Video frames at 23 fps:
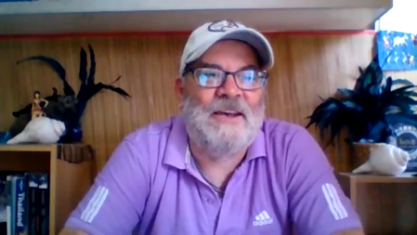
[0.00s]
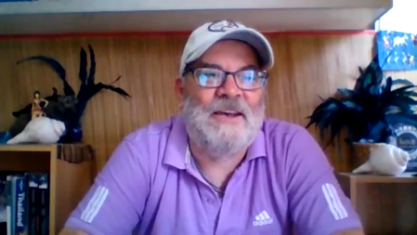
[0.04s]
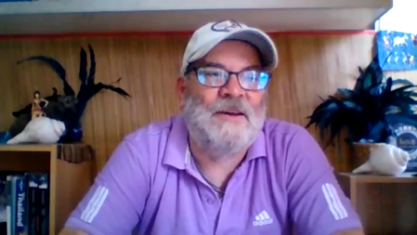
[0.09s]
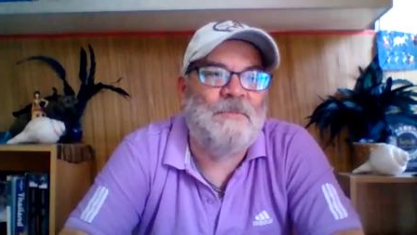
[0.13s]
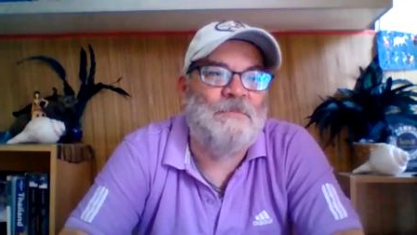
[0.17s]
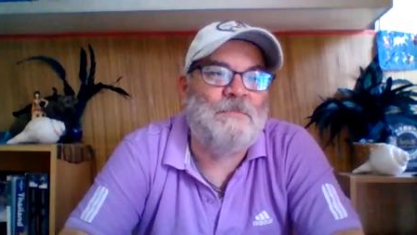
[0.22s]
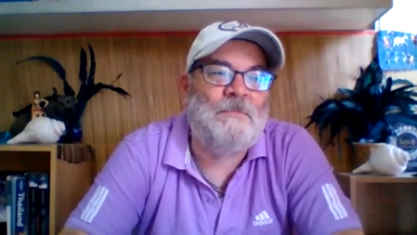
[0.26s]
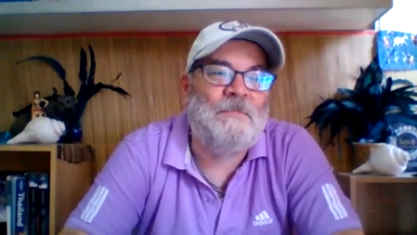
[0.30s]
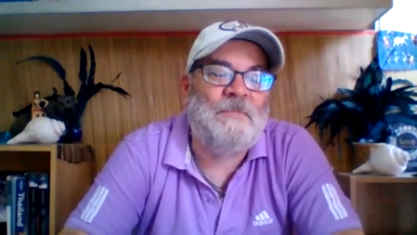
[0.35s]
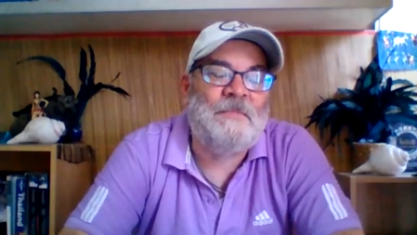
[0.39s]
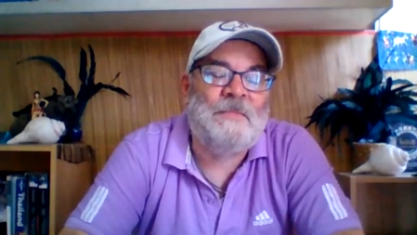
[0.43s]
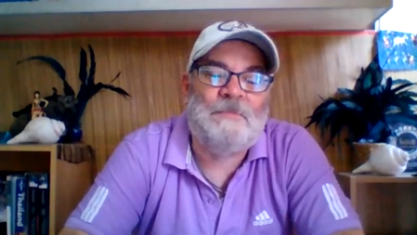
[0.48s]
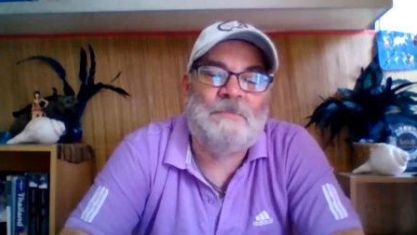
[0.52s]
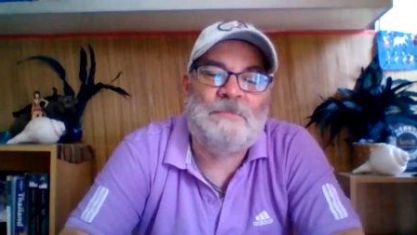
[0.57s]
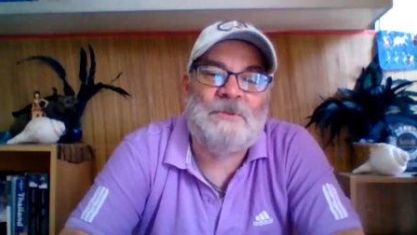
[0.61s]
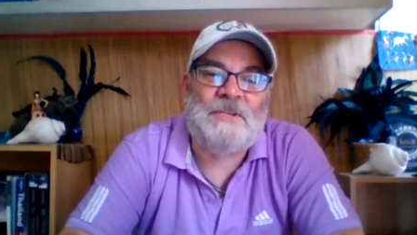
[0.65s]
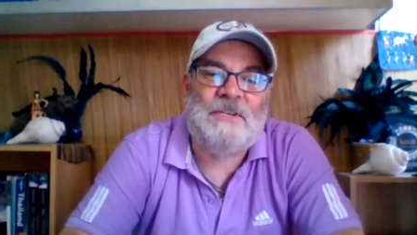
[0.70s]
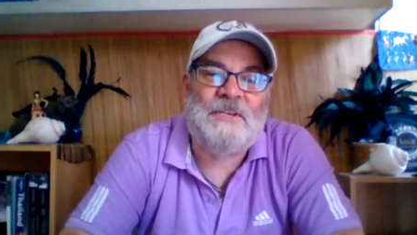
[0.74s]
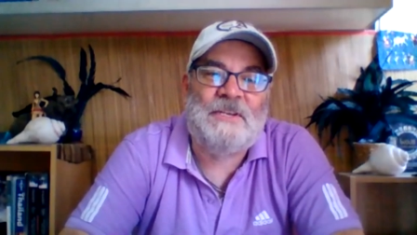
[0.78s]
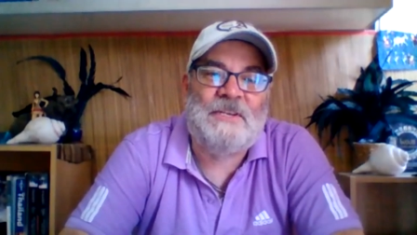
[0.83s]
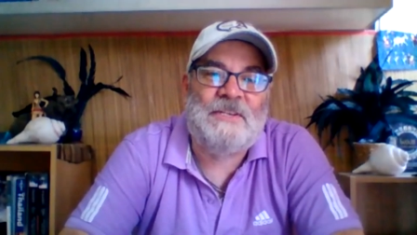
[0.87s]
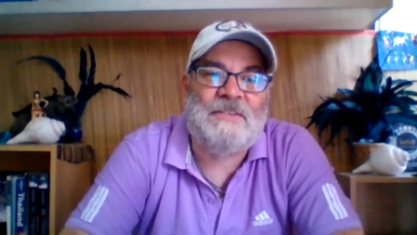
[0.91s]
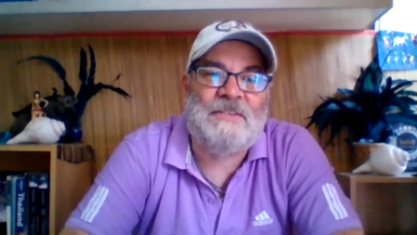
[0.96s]
And uh,
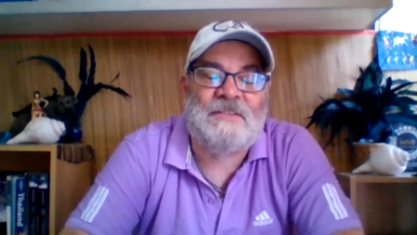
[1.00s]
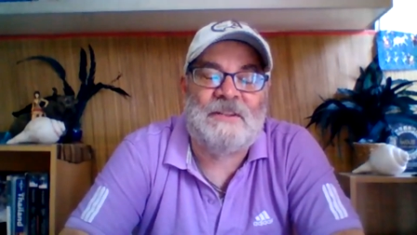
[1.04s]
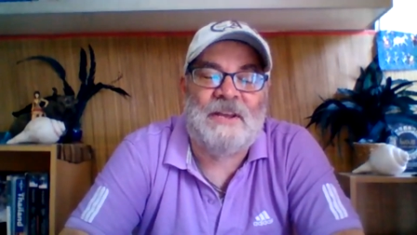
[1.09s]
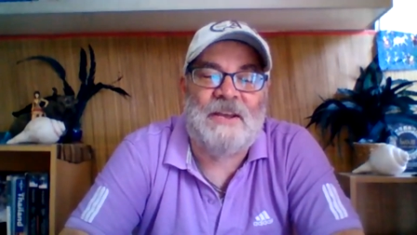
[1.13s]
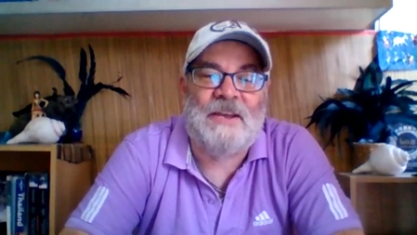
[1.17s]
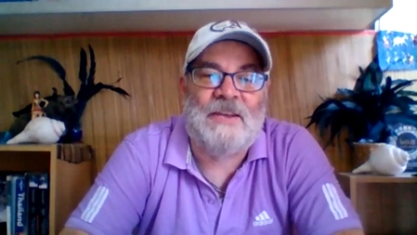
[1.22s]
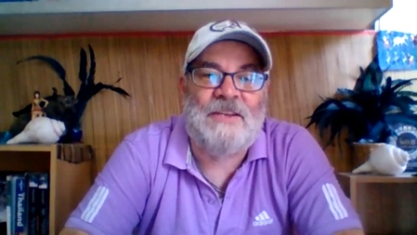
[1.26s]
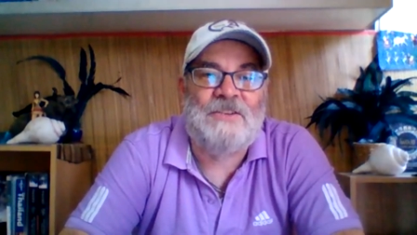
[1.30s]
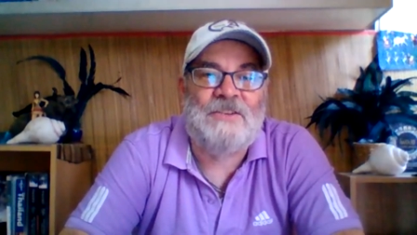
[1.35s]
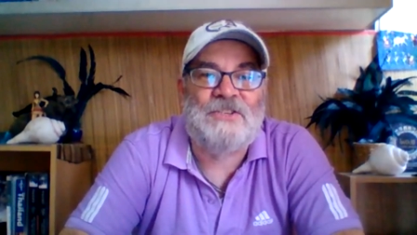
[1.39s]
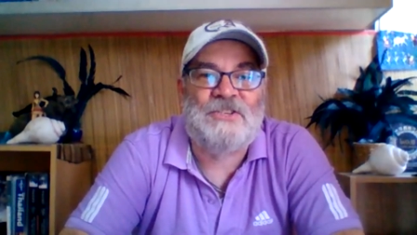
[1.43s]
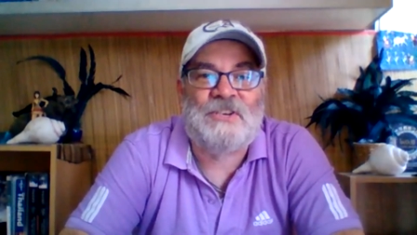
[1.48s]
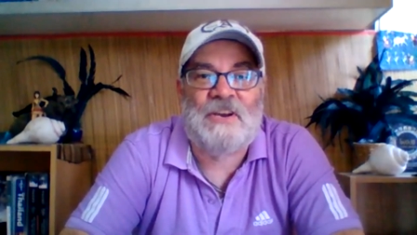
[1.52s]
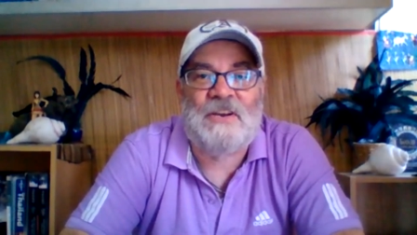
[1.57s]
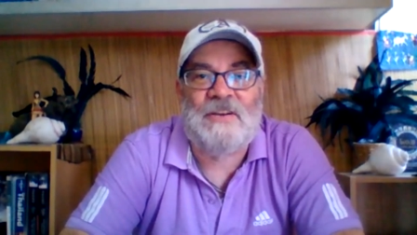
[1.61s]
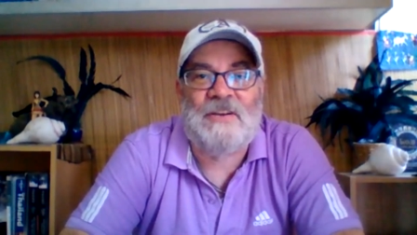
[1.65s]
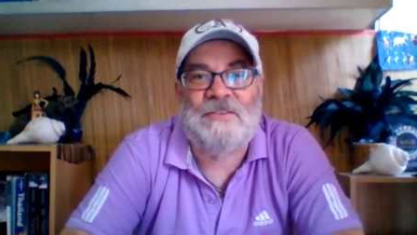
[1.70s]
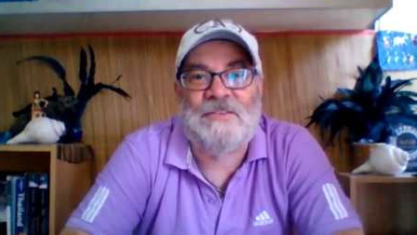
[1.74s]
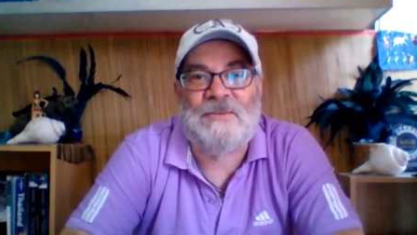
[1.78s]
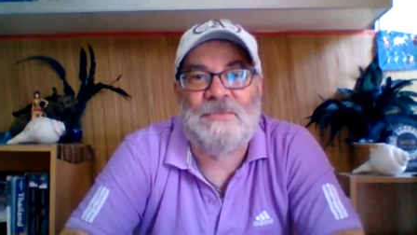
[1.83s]
please like, share,